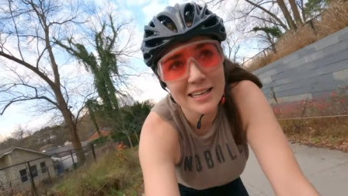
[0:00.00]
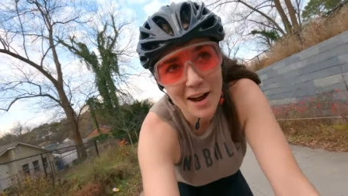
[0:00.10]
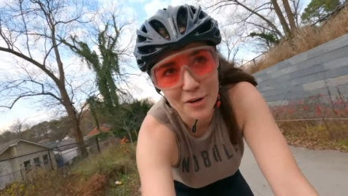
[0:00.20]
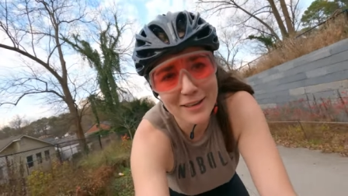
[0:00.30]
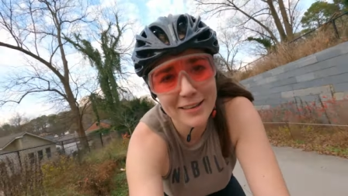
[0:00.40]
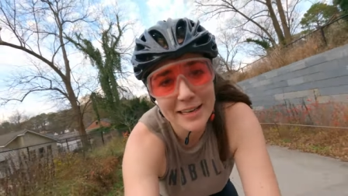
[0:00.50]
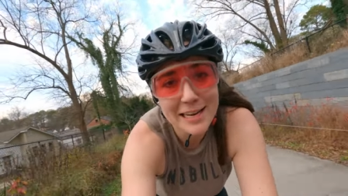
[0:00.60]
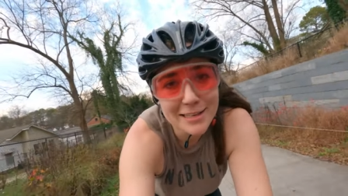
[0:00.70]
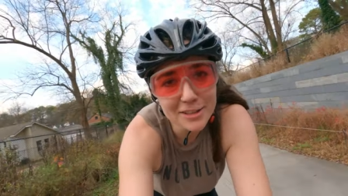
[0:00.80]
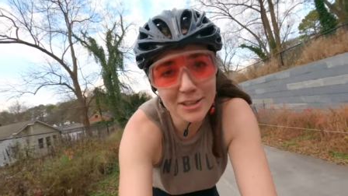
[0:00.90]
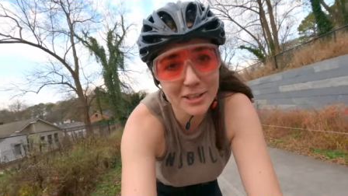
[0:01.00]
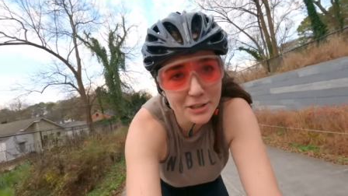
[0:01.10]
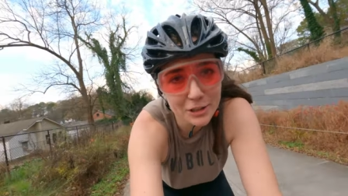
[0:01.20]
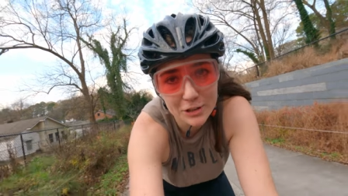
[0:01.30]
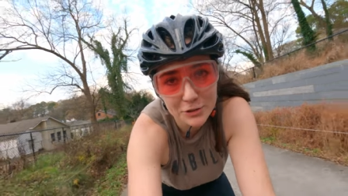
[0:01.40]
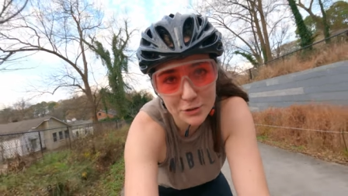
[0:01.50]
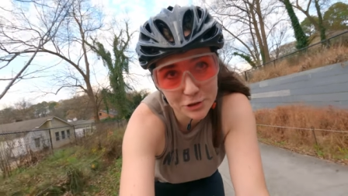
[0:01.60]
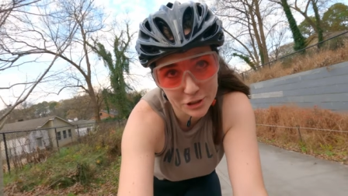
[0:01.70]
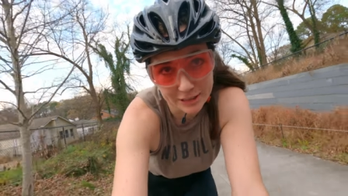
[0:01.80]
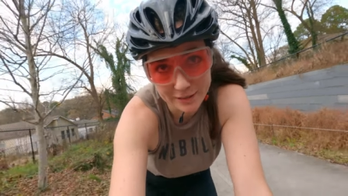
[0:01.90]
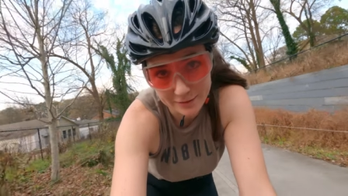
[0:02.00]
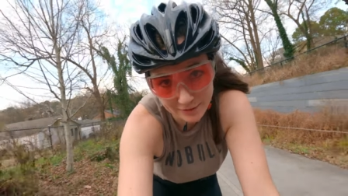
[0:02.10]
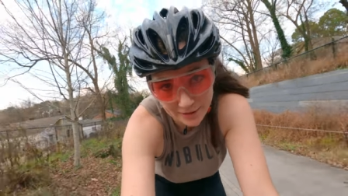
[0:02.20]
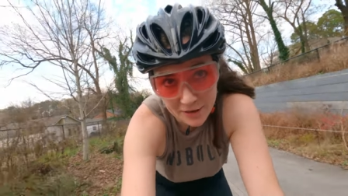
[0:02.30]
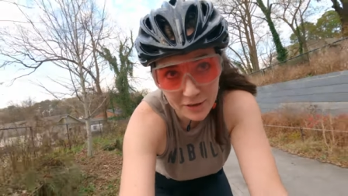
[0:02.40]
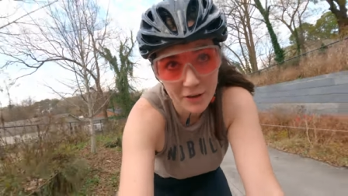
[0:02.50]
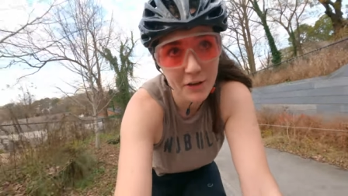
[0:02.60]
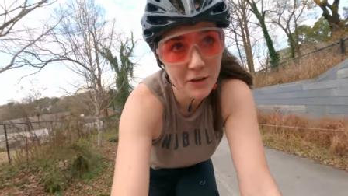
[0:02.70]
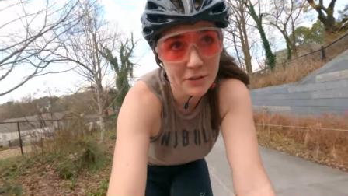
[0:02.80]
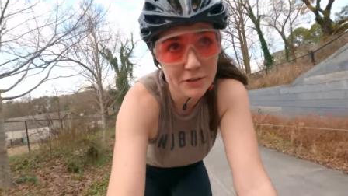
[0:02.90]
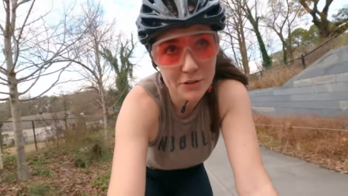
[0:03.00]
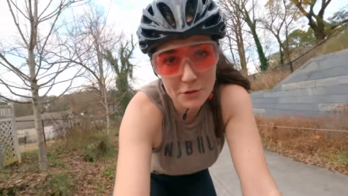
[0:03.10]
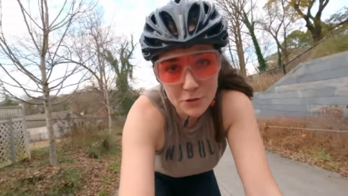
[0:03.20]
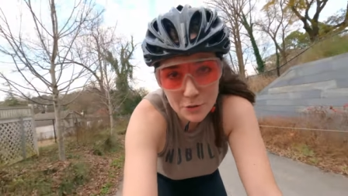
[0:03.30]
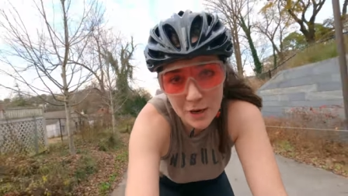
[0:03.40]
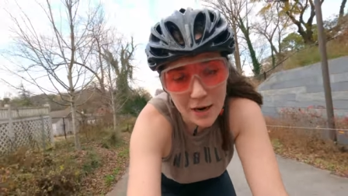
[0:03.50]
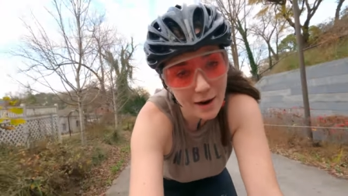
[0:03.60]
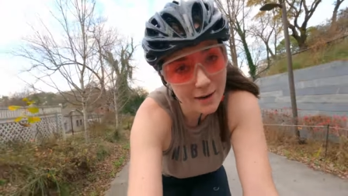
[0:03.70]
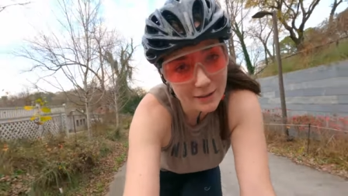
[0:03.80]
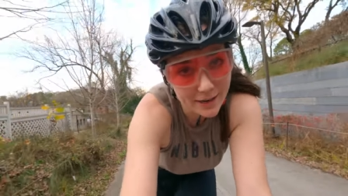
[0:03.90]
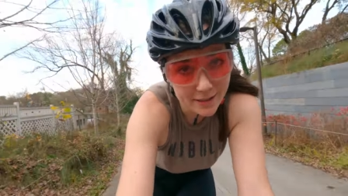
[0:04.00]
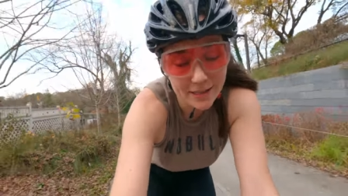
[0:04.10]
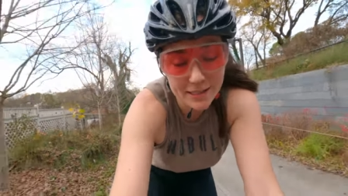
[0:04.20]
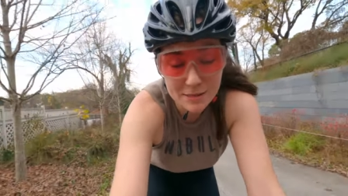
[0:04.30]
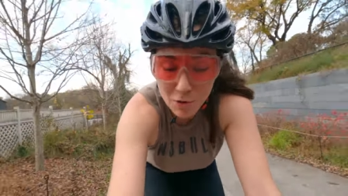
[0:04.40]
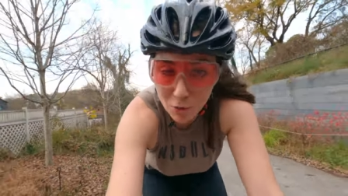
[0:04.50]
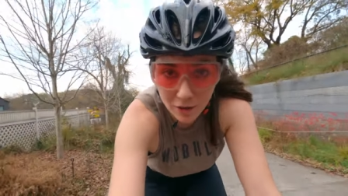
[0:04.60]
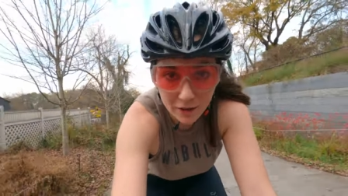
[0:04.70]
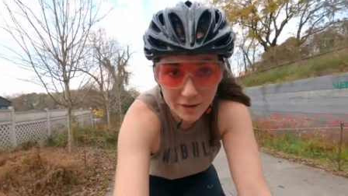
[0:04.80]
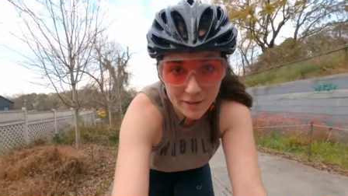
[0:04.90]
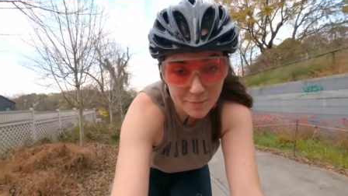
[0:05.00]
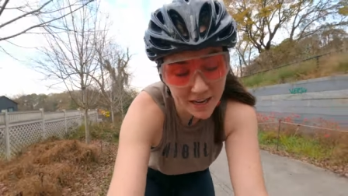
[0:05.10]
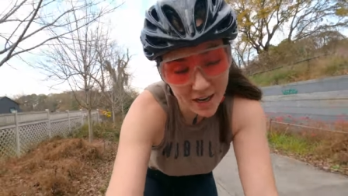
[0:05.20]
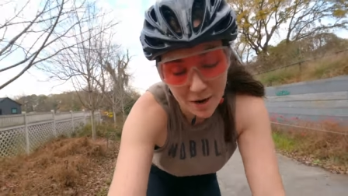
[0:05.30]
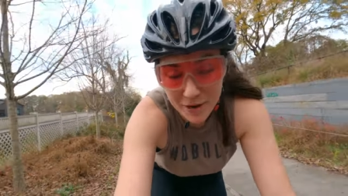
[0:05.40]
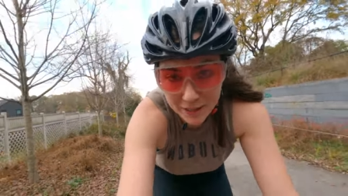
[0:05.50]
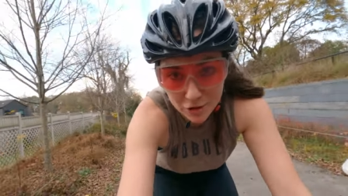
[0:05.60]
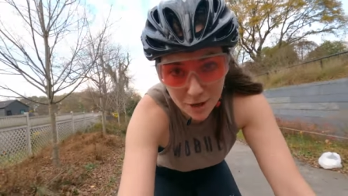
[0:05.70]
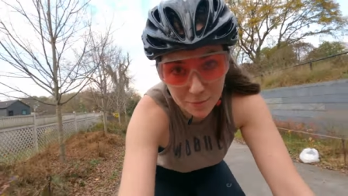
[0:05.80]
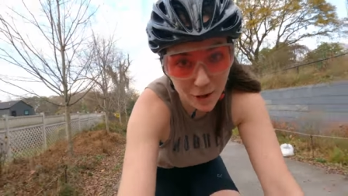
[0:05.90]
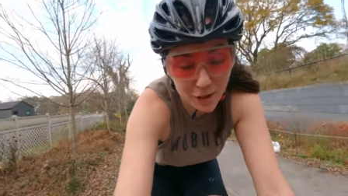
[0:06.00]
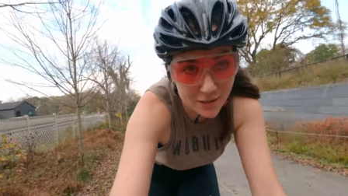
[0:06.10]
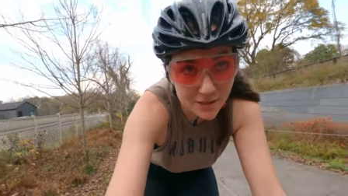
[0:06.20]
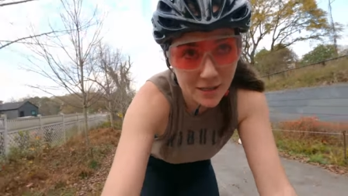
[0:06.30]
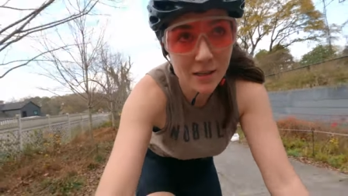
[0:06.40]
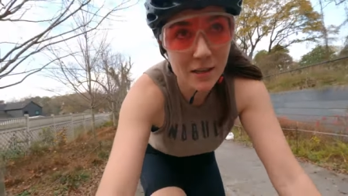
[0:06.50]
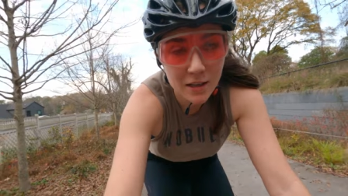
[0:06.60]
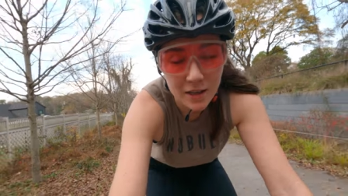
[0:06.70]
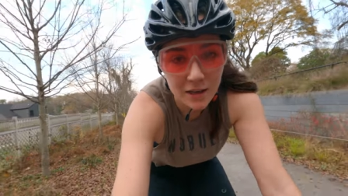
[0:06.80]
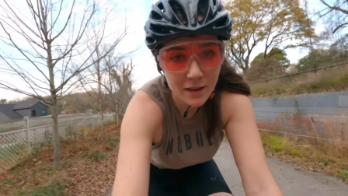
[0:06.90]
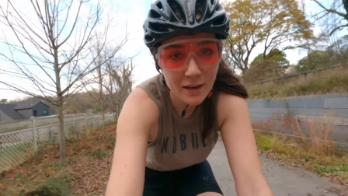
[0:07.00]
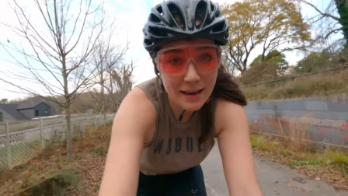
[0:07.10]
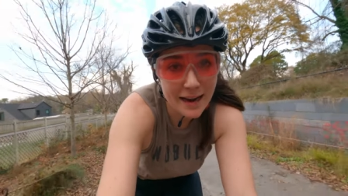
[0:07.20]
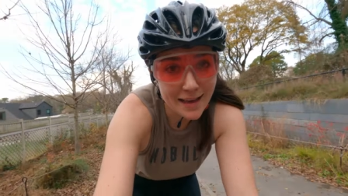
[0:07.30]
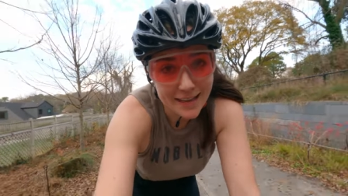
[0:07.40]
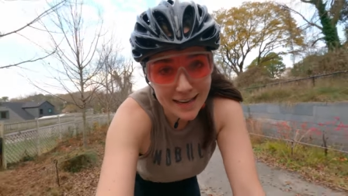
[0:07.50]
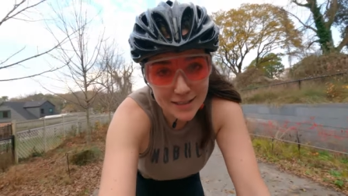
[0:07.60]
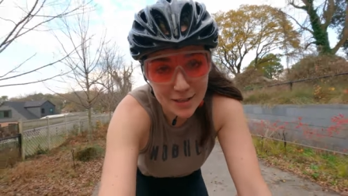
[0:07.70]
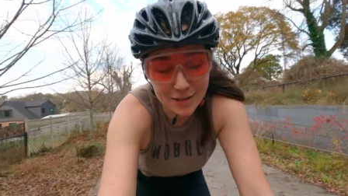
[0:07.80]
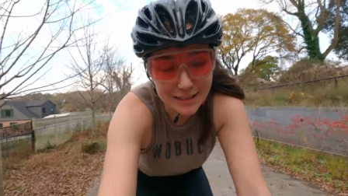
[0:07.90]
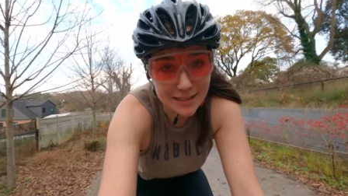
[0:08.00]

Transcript: Now, in conclusion, do I like these more than my compact drop bars? And the answer